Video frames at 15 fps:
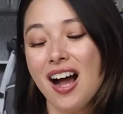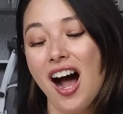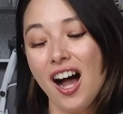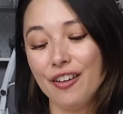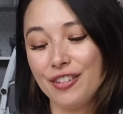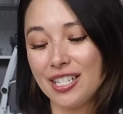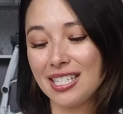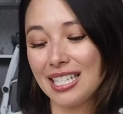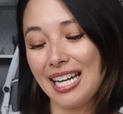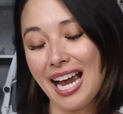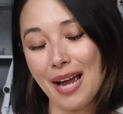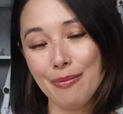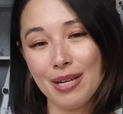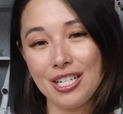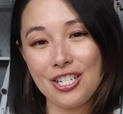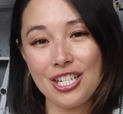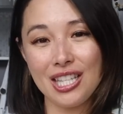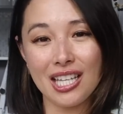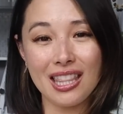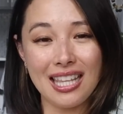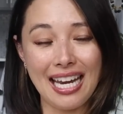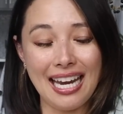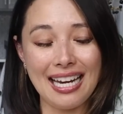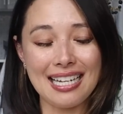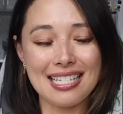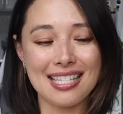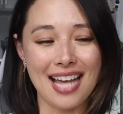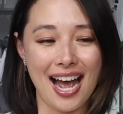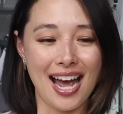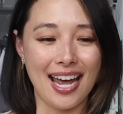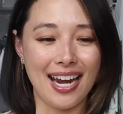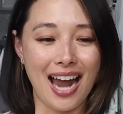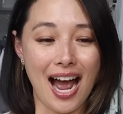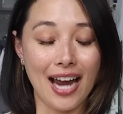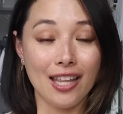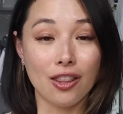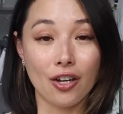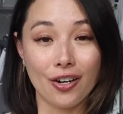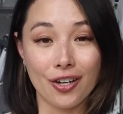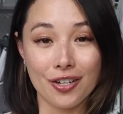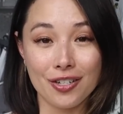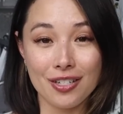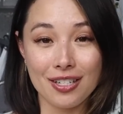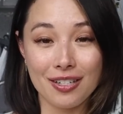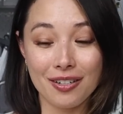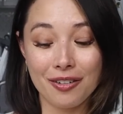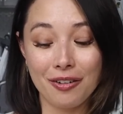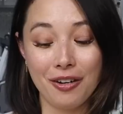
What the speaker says: Obviously, I mentioned the things that I learned